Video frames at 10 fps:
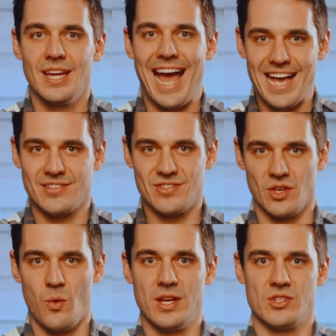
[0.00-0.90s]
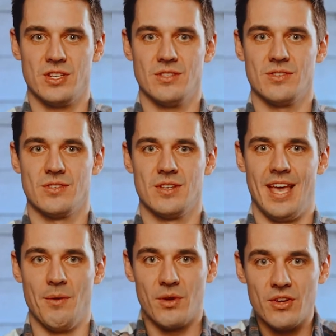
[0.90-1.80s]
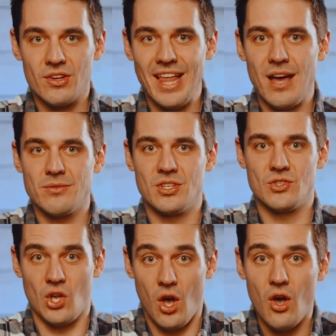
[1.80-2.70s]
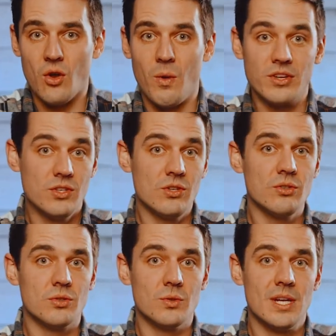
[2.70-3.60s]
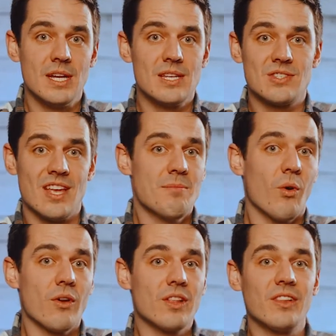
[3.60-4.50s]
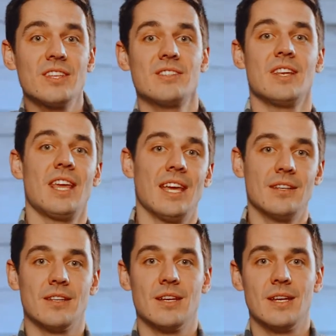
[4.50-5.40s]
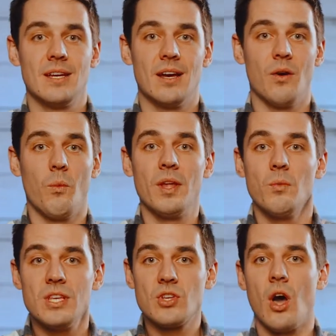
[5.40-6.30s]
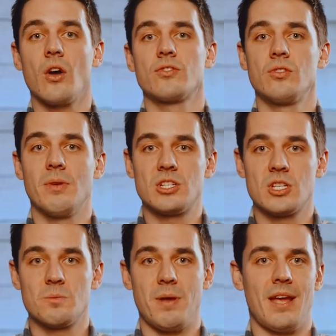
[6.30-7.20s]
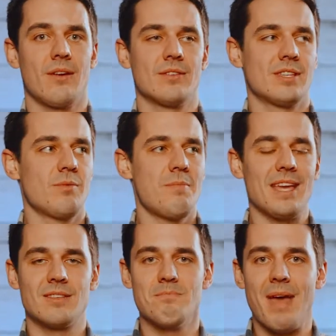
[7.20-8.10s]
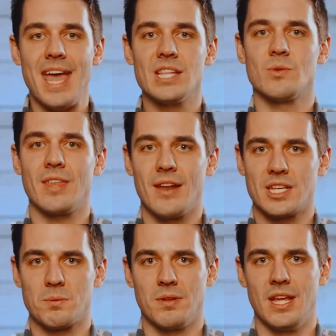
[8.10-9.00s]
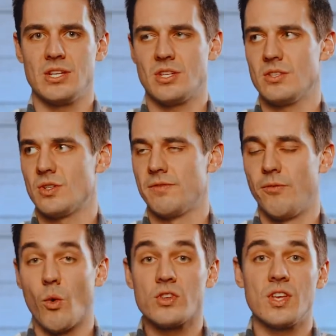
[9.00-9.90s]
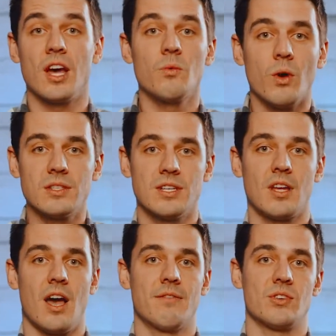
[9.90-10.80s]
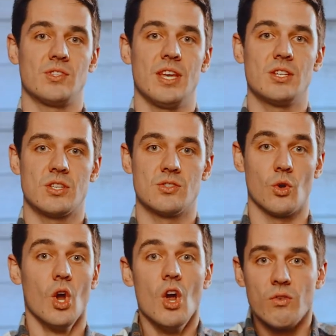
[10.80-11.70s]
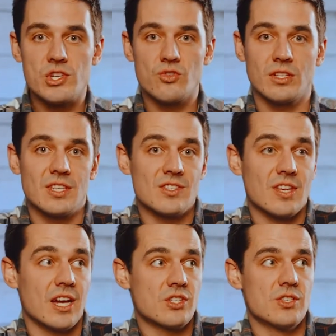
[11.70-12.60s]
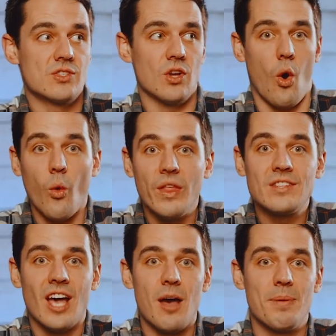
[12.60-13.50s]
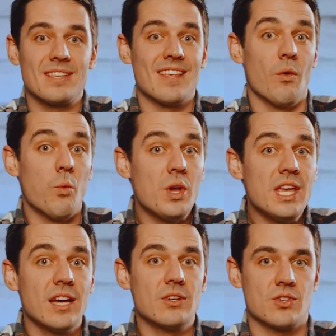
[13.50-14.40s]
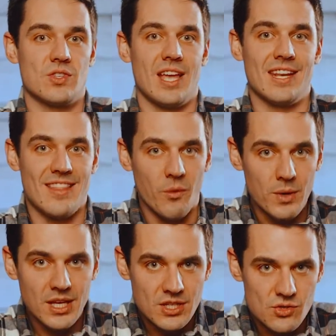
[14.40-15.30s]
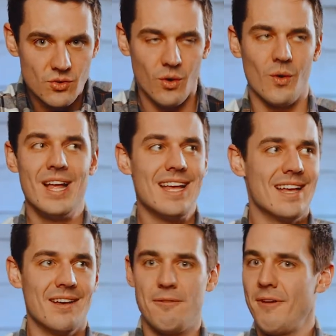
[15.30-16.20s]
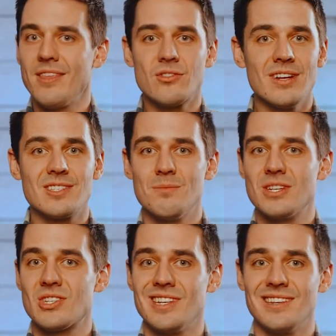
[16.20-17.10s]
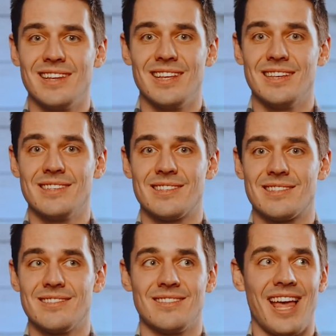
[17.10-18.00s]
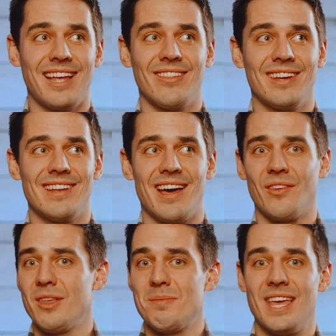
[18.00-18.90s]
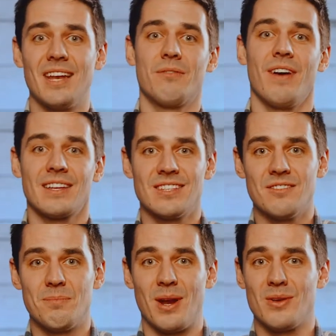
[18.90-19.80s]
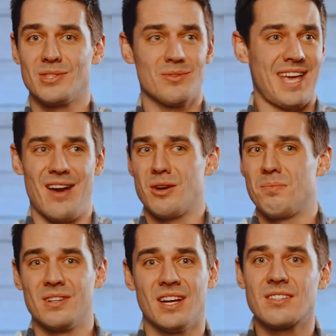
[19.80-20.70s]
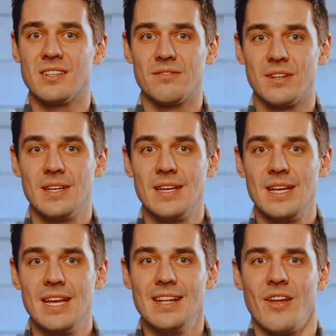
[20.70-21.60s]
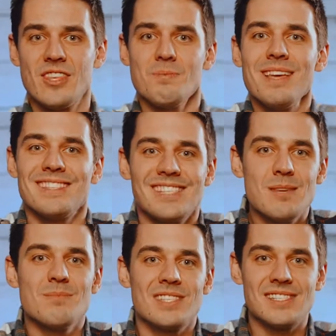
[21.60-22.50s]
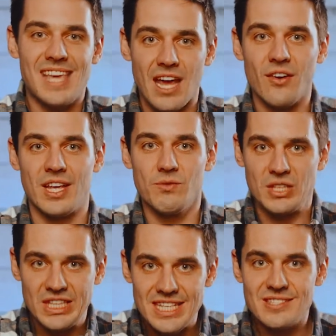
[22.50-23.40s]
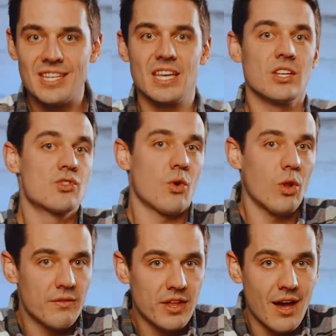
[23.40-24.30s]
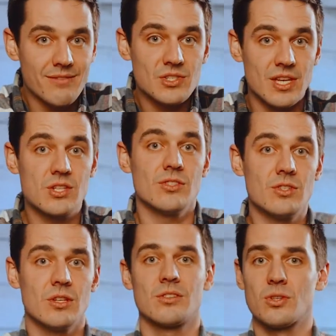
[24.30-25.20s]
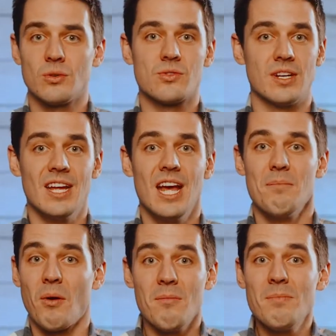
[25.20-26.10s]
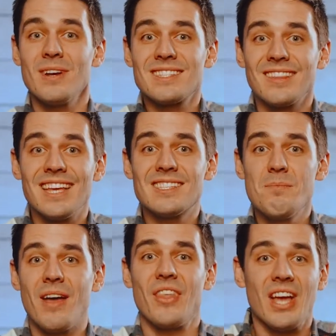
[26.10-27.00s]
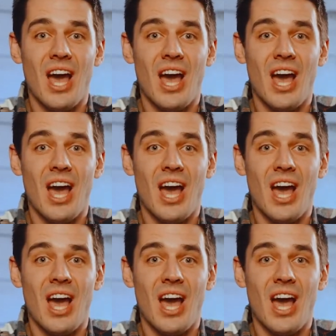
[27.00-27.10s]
asks the questions and where they're allowed to talk while you stay more on the listening end. When we talk too much as parents and we make demands without explanations or force unwanted conversations or restrict discussions to only topics that we understand and that we control, faith transmission is likely to not only be ineffective, but also counterproductive. Now, this may seem scary, releasing control of the conversation to your children, but remember, it's less about the